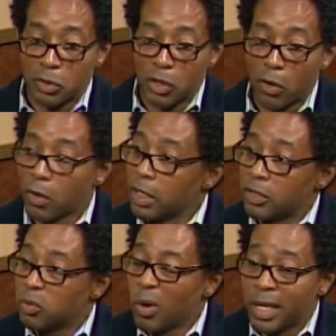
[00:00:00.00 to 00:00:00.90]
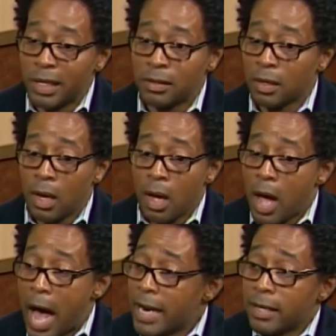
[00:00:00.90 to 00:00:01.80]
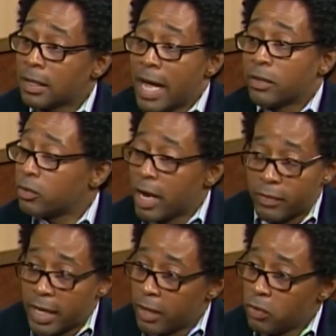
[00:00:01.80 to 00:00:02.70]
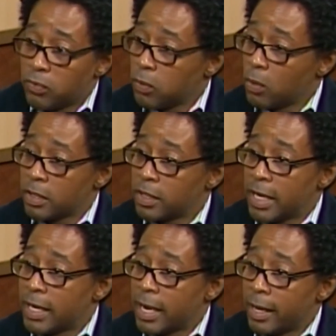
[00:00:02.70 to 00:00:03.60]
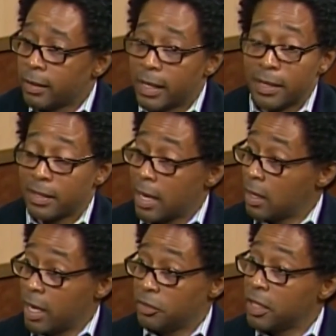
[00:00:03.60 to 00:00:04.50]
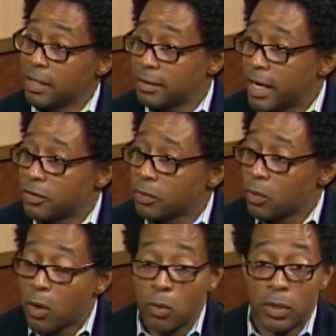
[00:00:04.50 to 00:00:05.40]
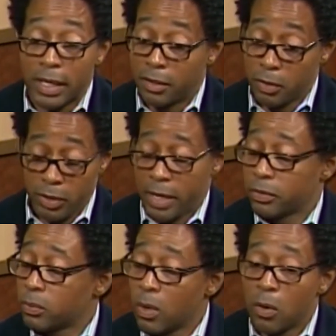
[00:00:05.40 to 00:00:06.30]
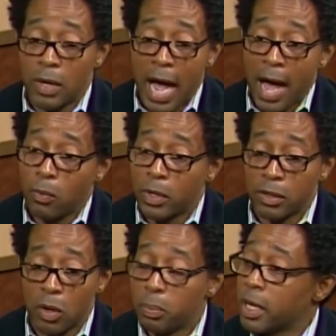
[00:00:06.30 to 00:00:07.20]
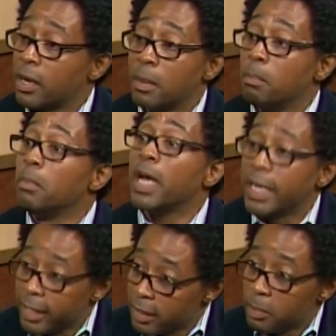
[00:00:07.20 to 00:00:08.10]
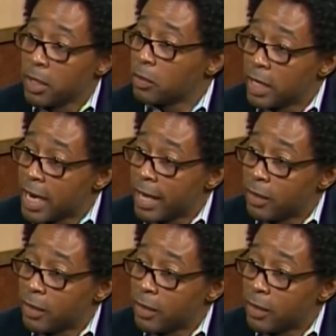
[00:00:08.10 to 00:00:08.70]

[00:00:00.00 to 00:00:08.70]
early 20s. I didn't like driving down New Florissant at night. And it's kind of like Jennings Station Road. Like Jennings Station Road, I wouldn't go pick up money in the middle of the night.